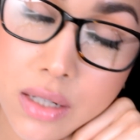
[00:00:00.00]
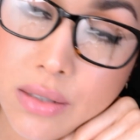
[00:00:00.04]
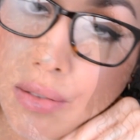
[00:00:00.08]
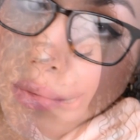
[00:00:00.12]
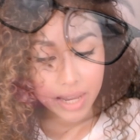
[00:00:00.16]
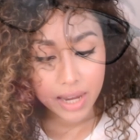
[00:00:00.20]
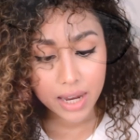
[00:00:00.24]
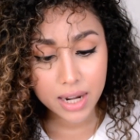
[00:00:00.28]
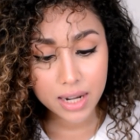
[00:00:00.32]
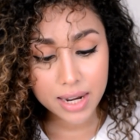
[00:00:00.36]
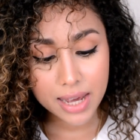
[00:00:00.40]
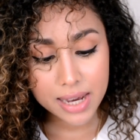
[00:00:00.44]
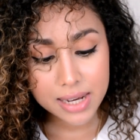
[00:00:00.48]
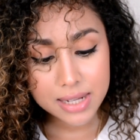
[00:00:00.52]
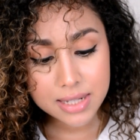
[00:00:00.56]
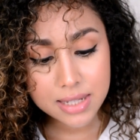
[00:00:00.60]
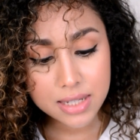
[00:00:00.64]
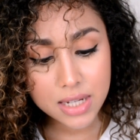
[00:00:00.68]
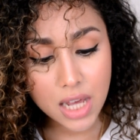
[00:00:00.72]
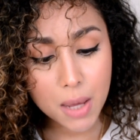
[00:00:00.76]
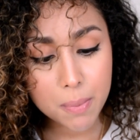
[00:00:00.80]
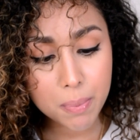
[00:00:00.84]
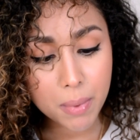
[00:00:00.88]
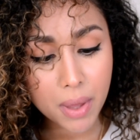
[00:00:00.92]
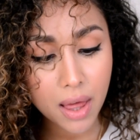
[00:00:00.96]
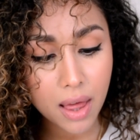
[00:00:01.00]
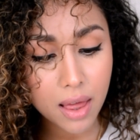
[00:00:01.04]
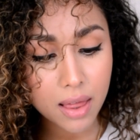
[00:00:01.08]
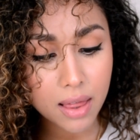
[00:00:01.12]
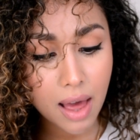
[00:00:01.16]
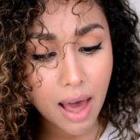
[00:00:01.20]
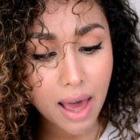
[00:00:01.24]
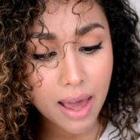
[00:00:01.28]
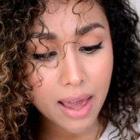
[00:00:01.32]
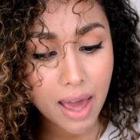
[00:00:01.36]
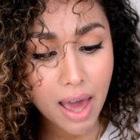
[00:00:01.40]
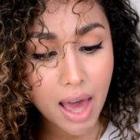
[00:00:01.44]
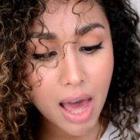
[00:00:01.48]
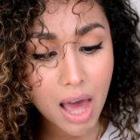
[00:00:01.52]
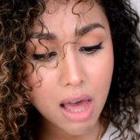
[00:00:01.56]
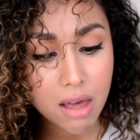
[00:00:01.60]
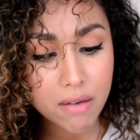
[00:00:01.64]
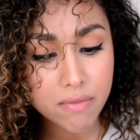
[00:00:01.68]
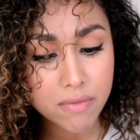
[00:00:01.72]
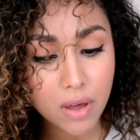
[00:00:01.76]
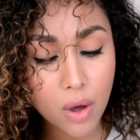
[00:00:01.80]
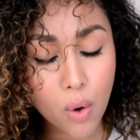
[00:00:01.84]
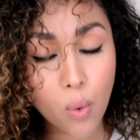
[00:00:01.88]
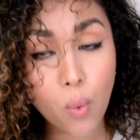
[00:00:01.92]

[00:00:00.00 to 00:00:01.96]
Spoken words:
Okay, next up, I have